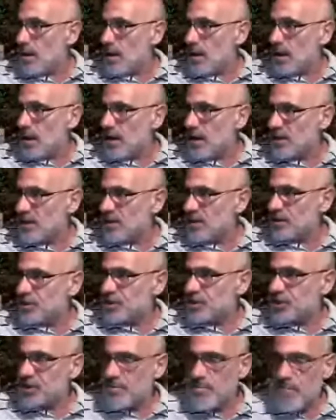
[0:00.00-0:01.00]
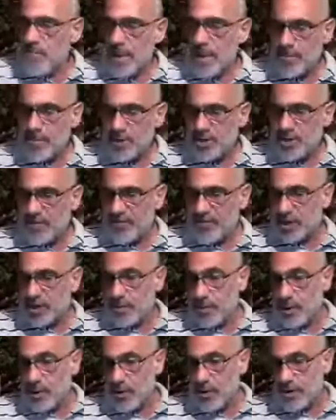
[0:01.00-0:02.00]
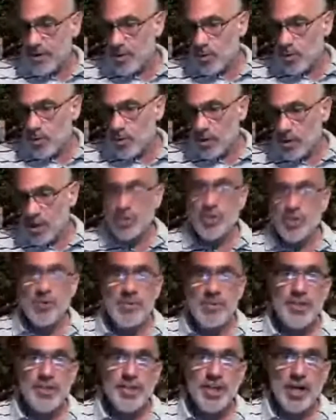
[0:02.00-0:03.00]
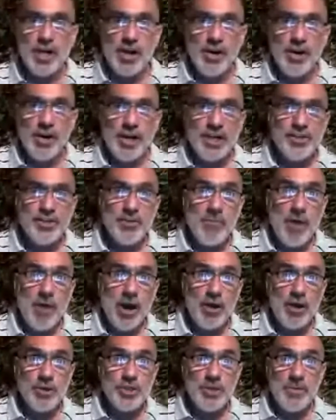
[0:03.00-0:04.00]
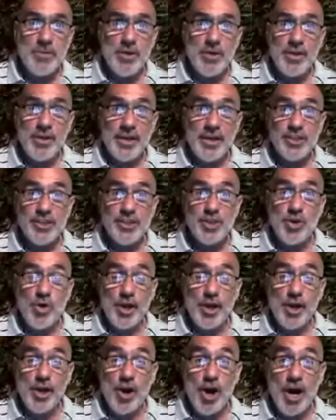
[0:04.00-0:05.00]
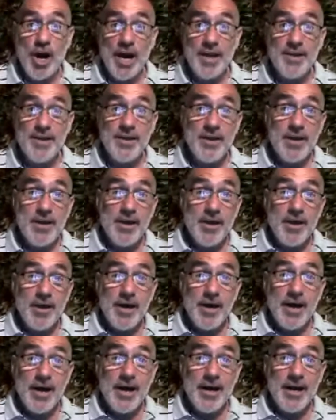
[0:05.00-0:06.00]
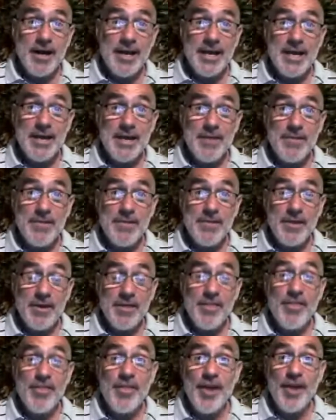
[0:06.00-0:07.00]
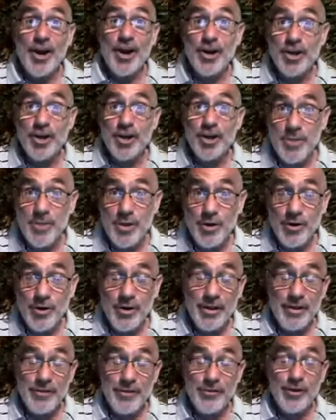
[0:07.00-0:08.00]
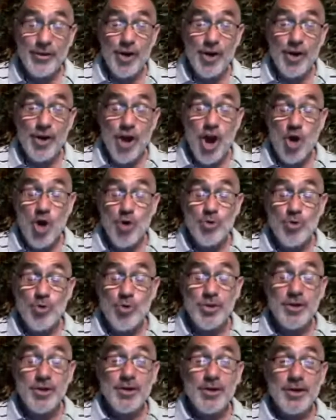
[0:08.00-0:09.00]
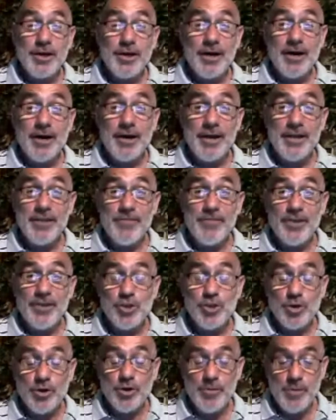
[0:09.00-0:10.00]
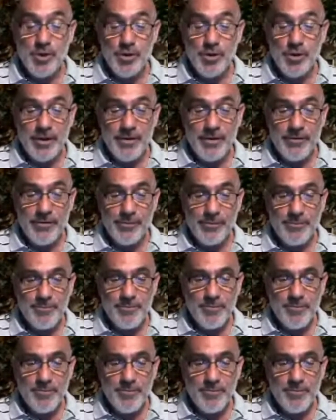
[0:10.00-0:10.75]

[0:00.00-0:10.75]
Some members of the community will also be sharing tomorrow some of the things going on in their communities, their own individual communities.